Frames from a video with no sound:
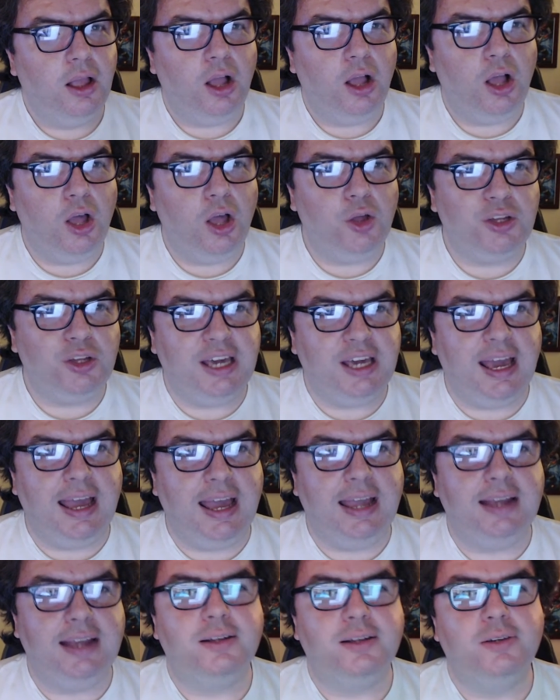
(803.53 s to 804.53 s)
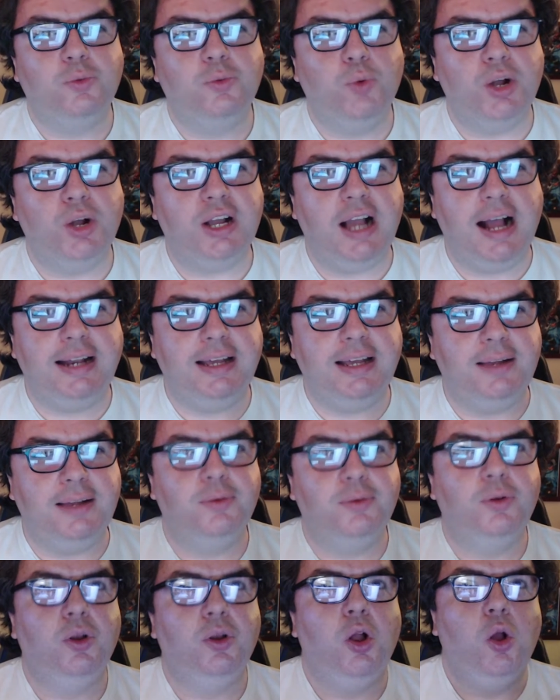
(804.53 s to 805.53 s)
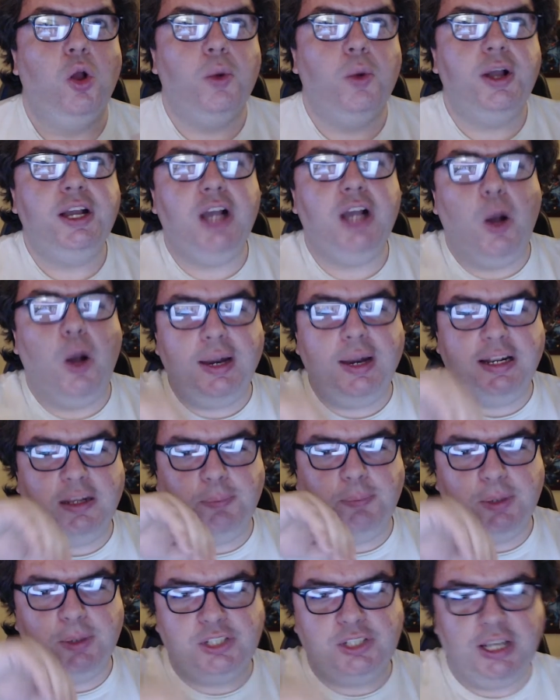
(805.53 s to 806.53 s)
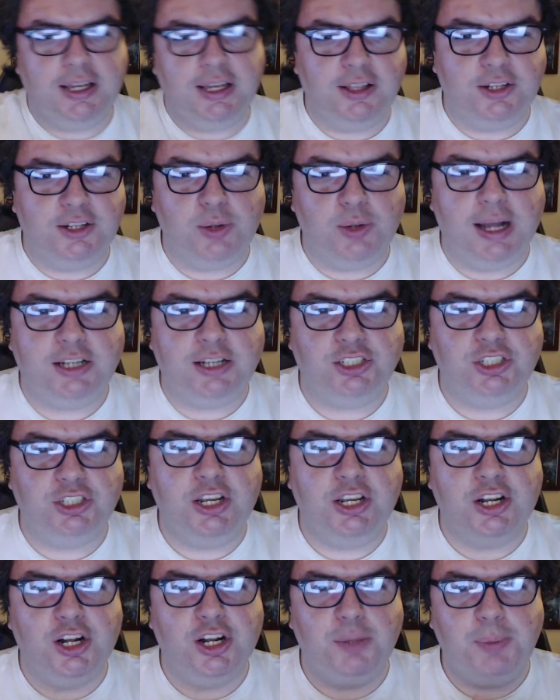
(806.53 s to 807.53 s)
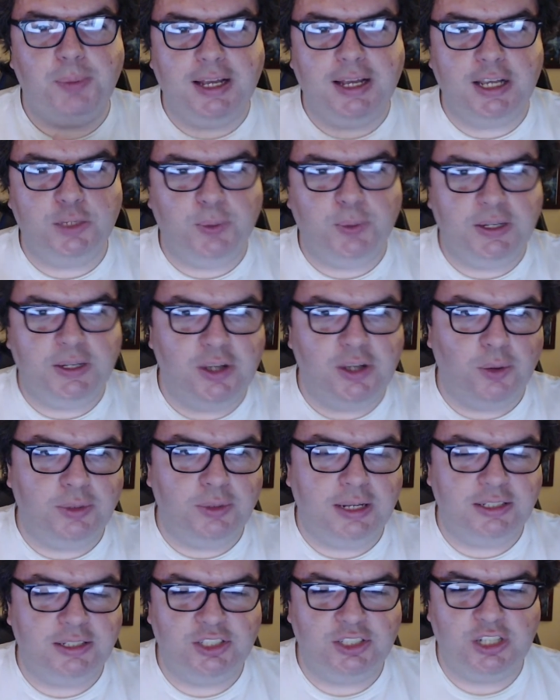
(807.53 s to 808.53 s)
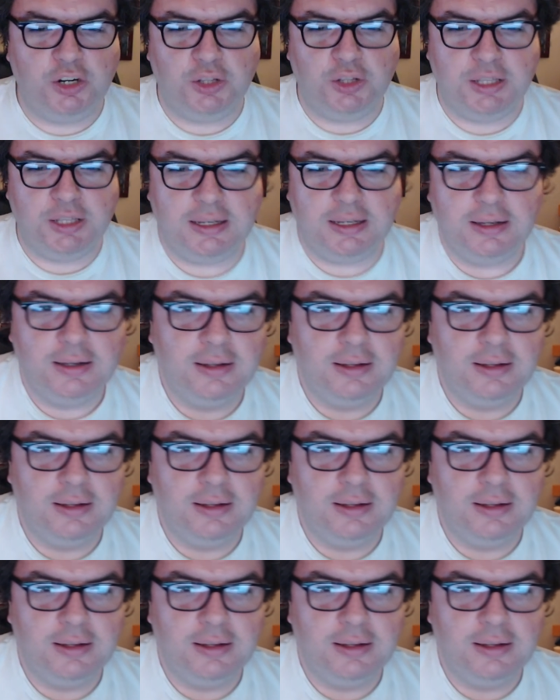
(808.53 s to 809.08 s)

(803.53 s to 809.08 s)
okay, we're kind of we're going in a particular direction here because we don't necessarily